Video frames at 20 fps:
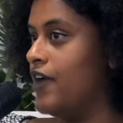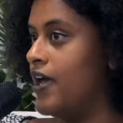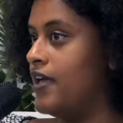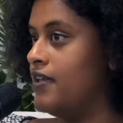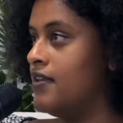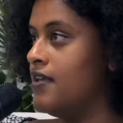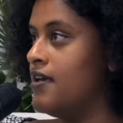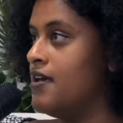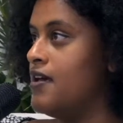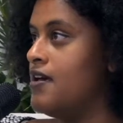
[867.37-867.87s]
And
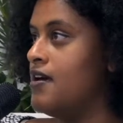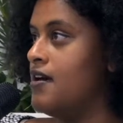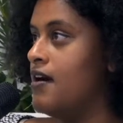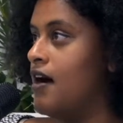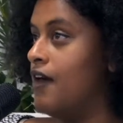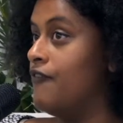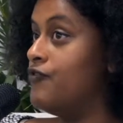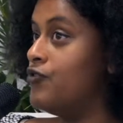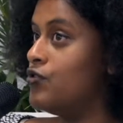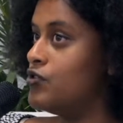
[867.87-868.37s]

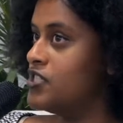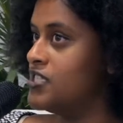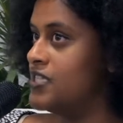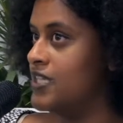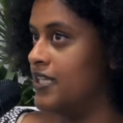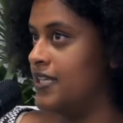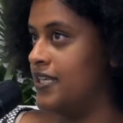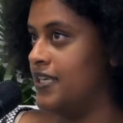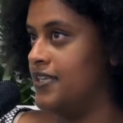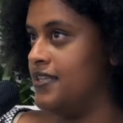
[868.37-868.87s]

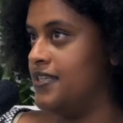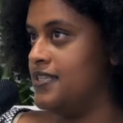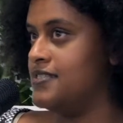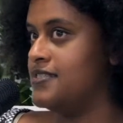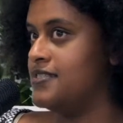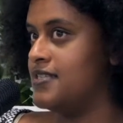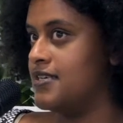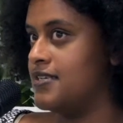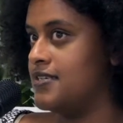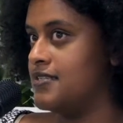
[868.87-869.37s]
unfortunately, these
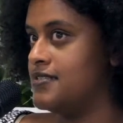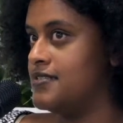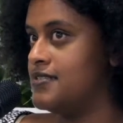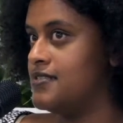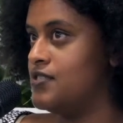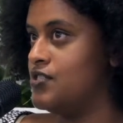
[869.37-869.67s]
things